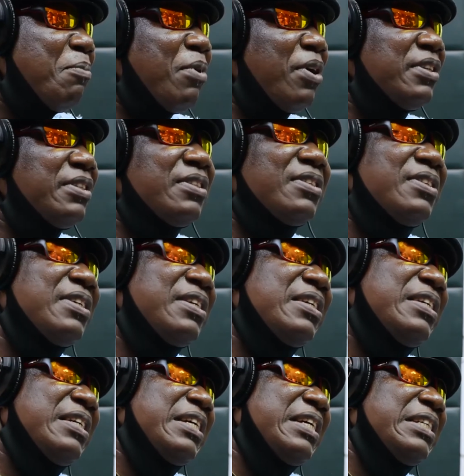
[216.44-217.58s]
But
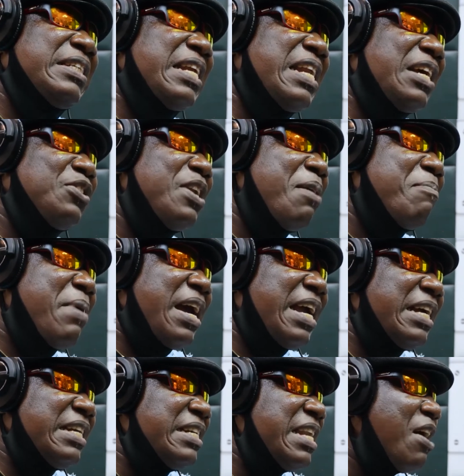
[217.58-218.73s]
international
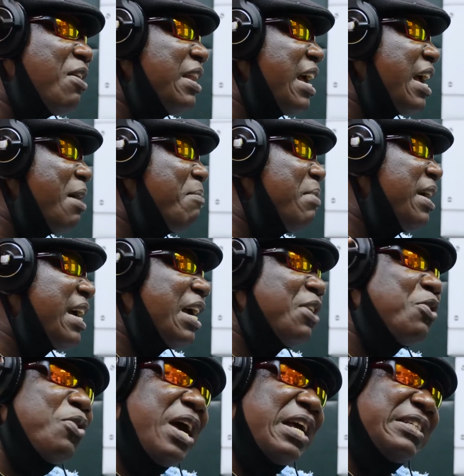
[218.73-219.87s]
market now, like America,
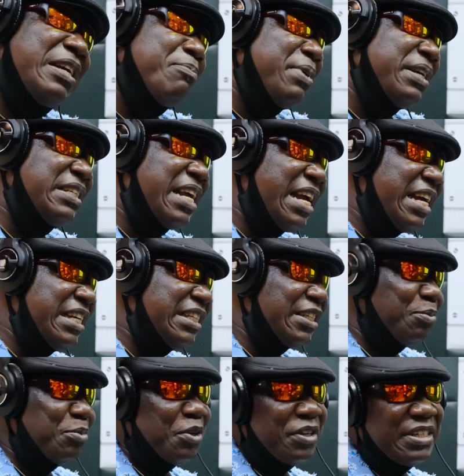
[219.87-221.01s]
not gonna accept Benz and Hedges
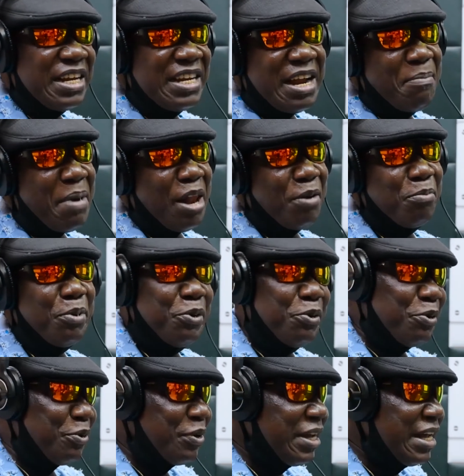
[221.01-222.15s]
because they're not
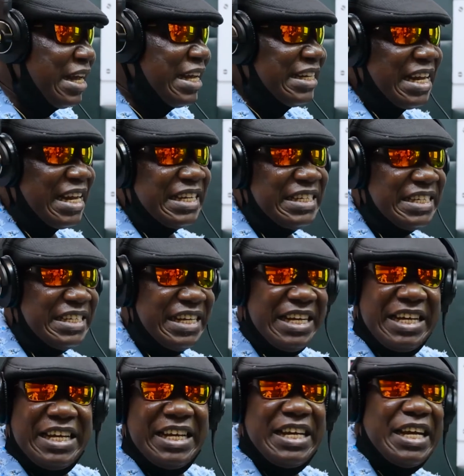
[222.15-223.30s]
Marlboro. Then
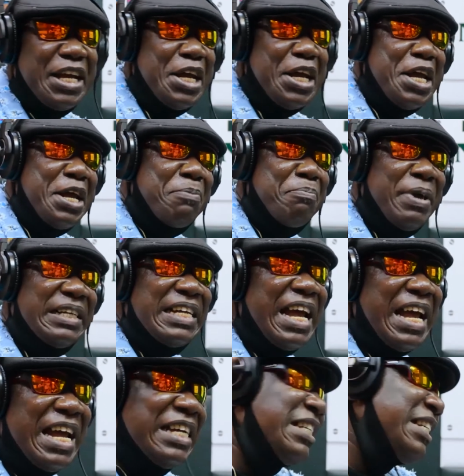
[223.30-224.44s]
see Benz and
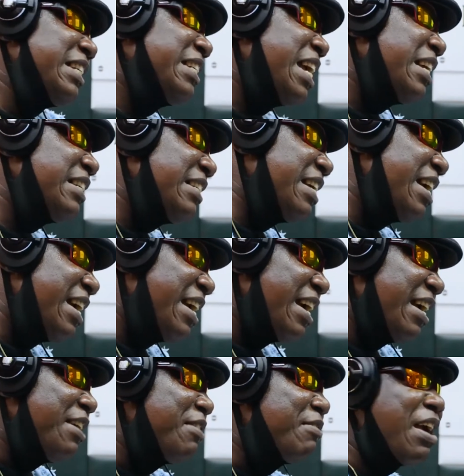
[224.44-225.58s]
Hedges as
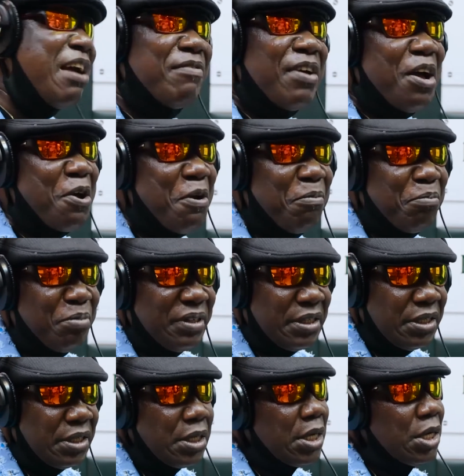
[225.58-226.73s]
a rival company. Yeah.